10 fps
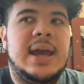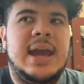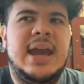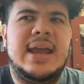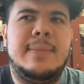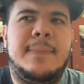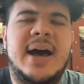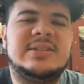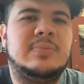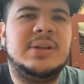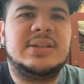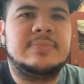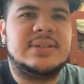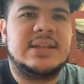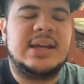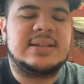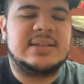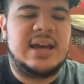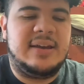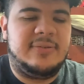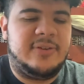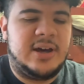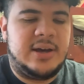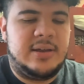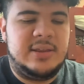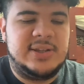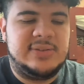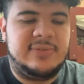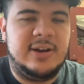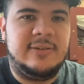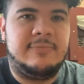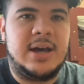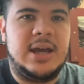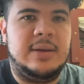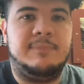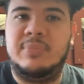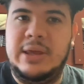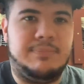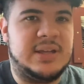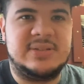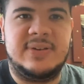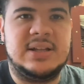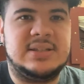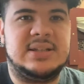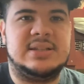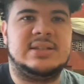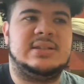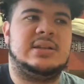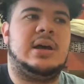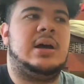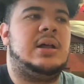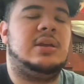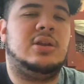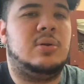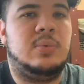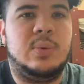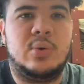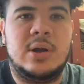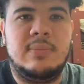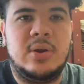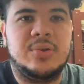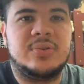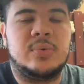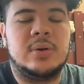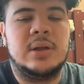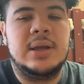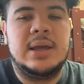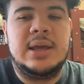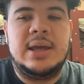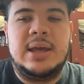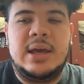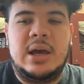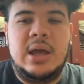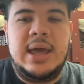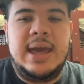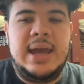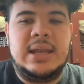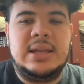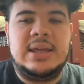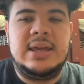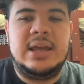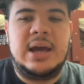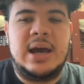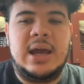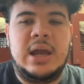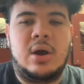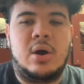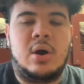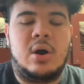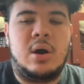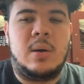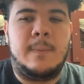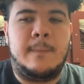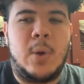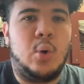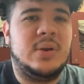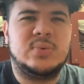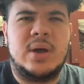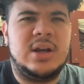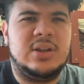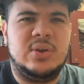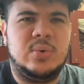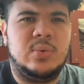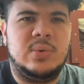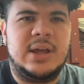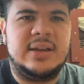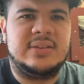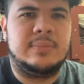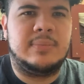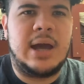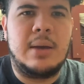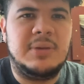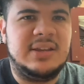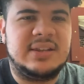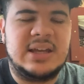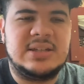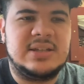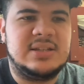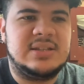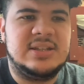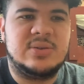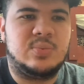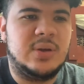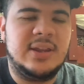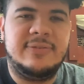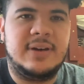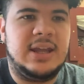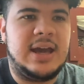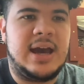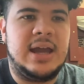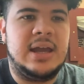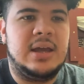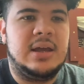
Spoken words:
and possibly some skits. I have this friend of mine, like best friend since, you know, we were in middle school, and he and I always wanted to do like some comedy sketches. He's a really funny guy,